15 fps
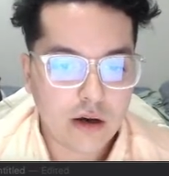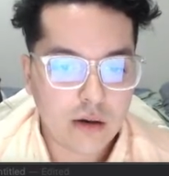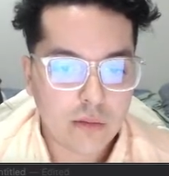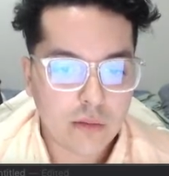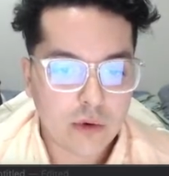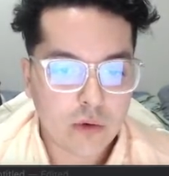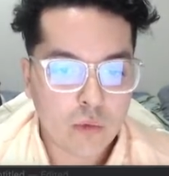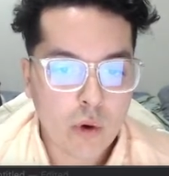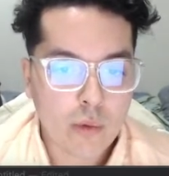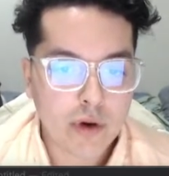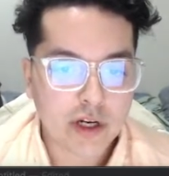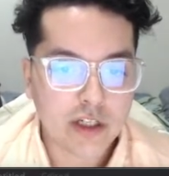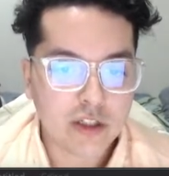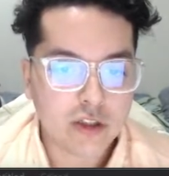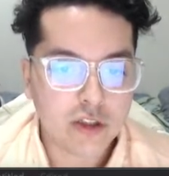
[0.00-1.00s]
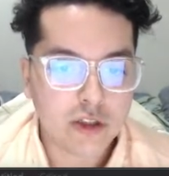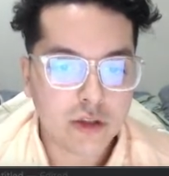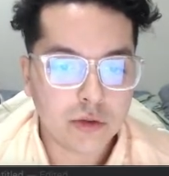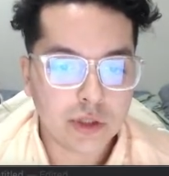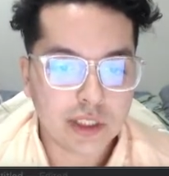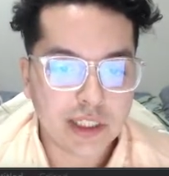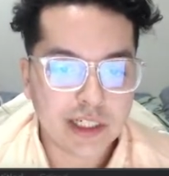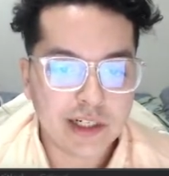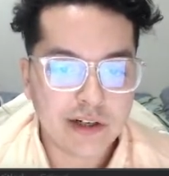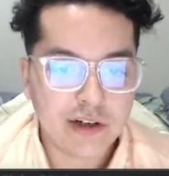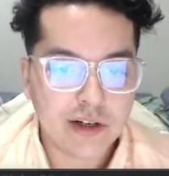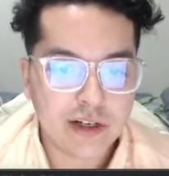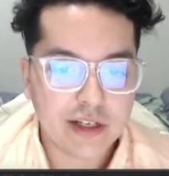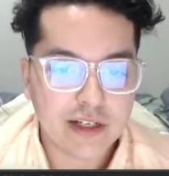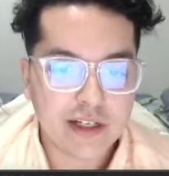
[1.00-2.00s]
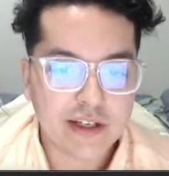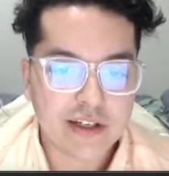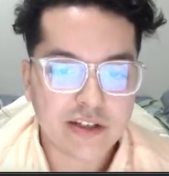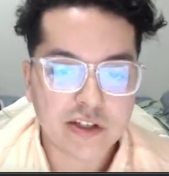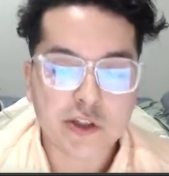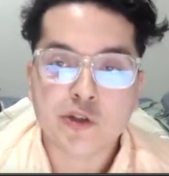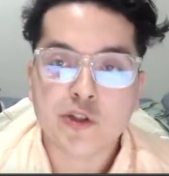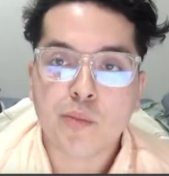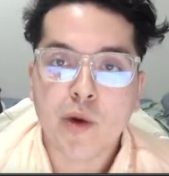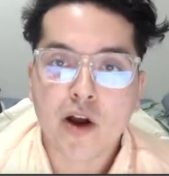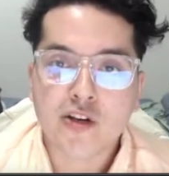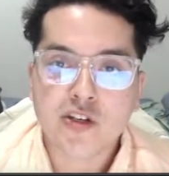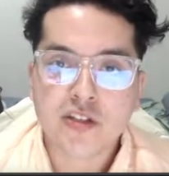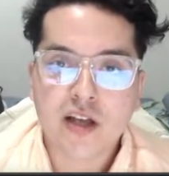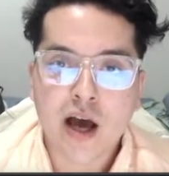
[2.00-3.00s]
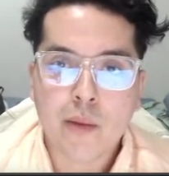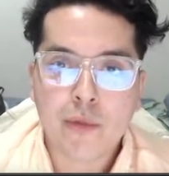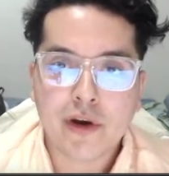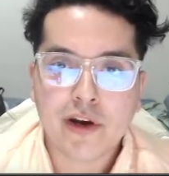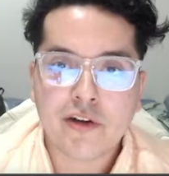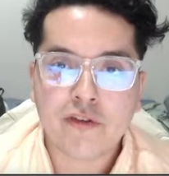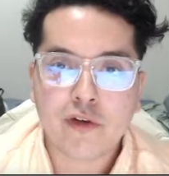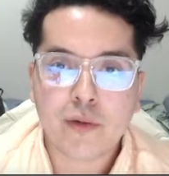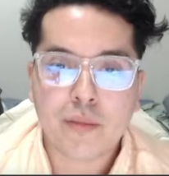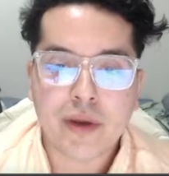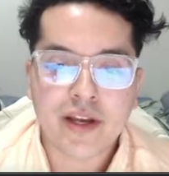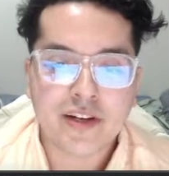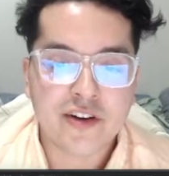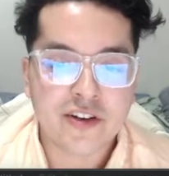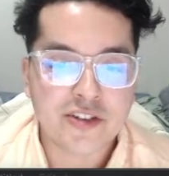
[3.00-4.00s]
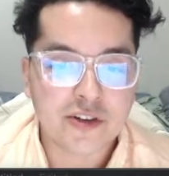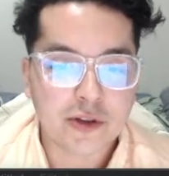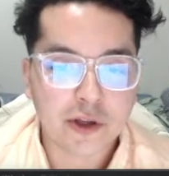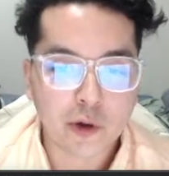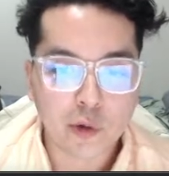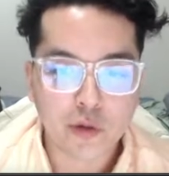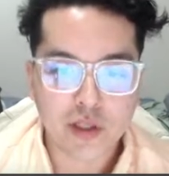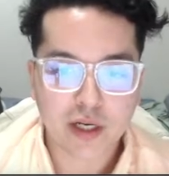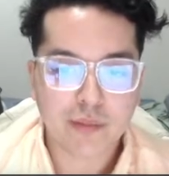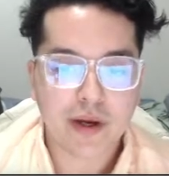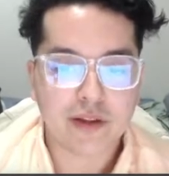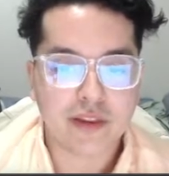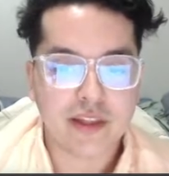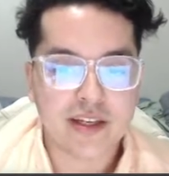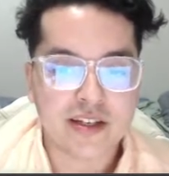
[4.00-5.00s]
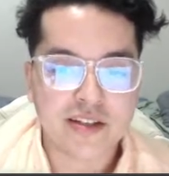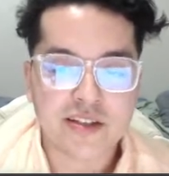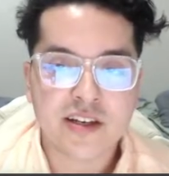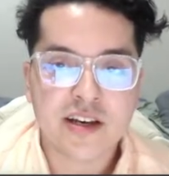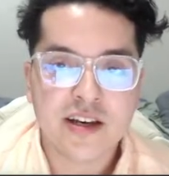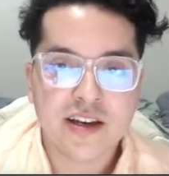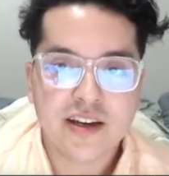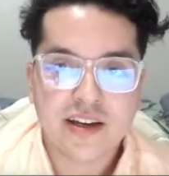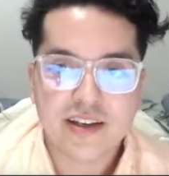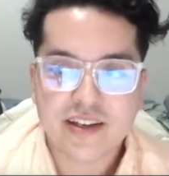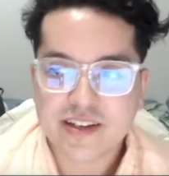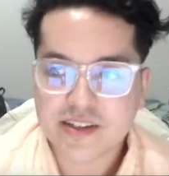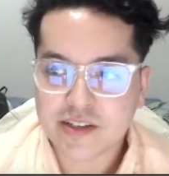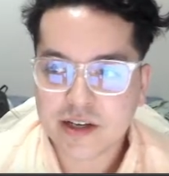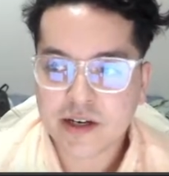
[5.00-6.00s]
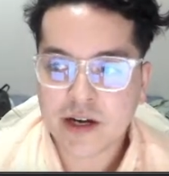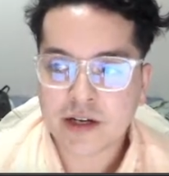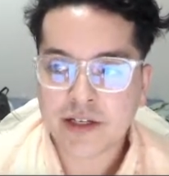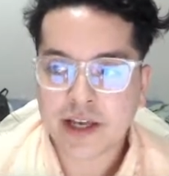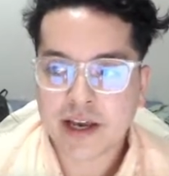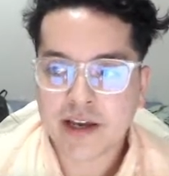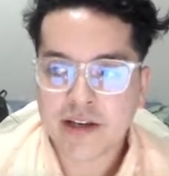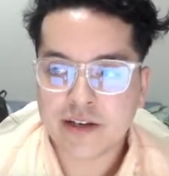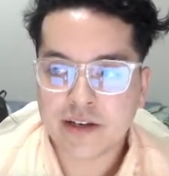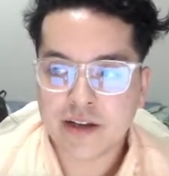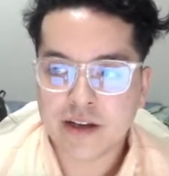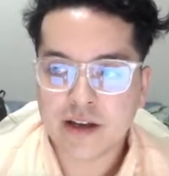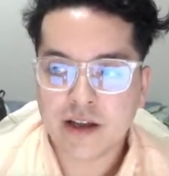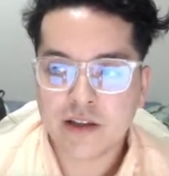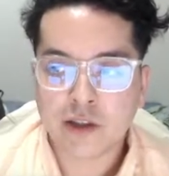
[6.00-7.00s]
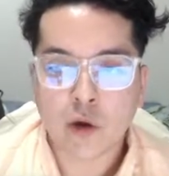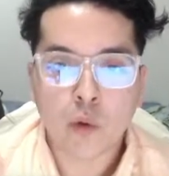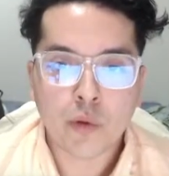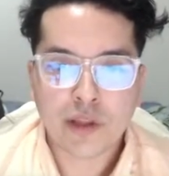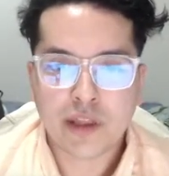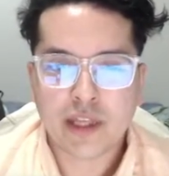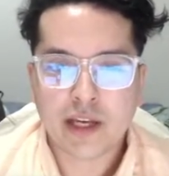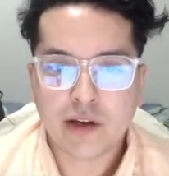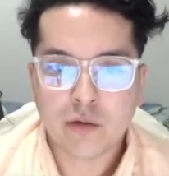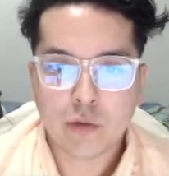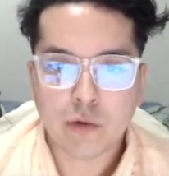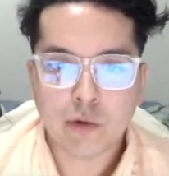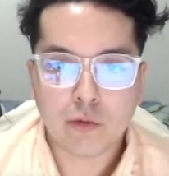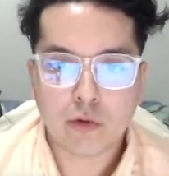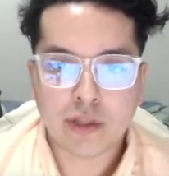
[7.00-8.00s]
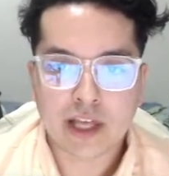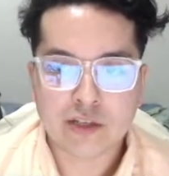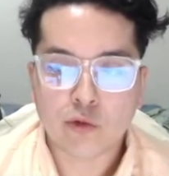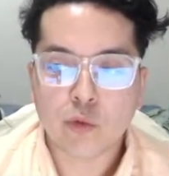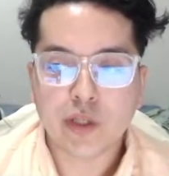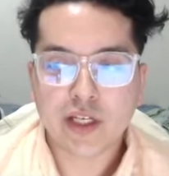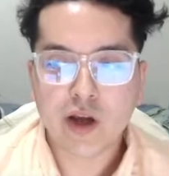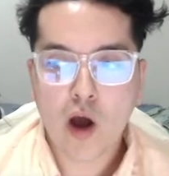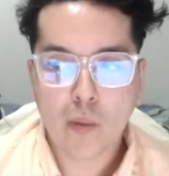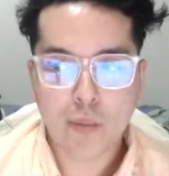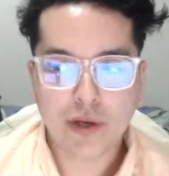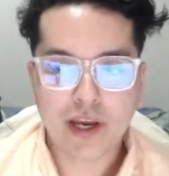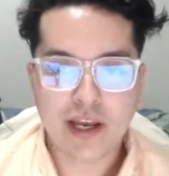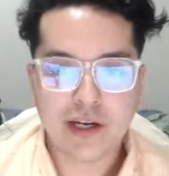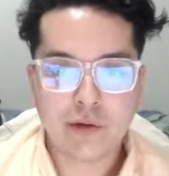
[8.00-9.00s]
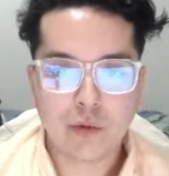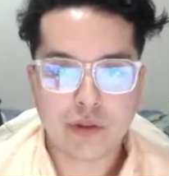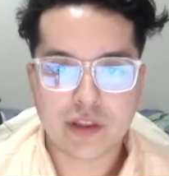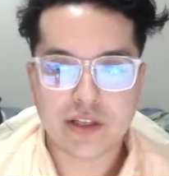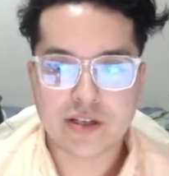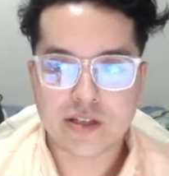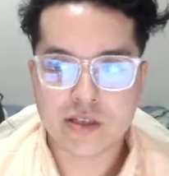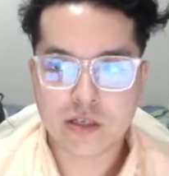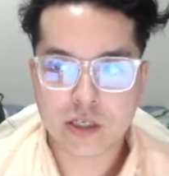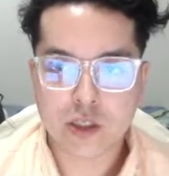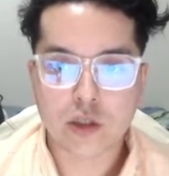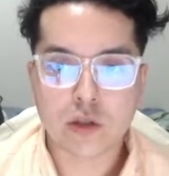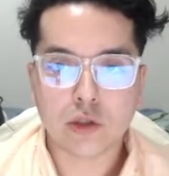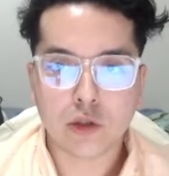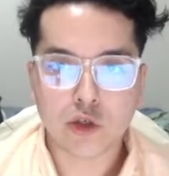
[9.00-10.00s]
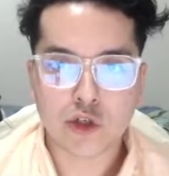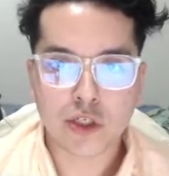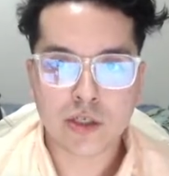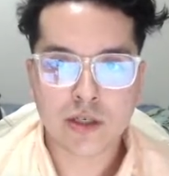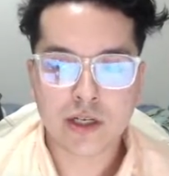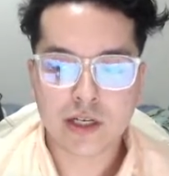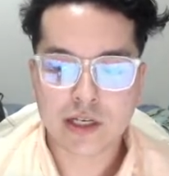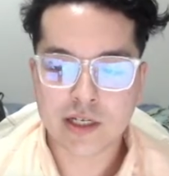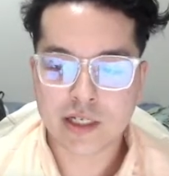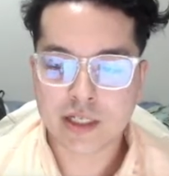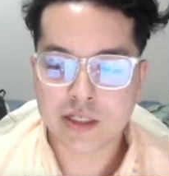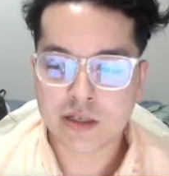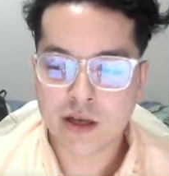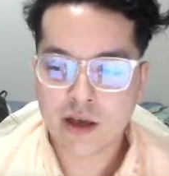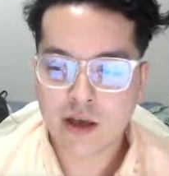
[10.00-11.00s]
what we're going to do here is use the modulo operator for remainders. So the cool thing about this is, again, the only thing that's really complicated with this solution is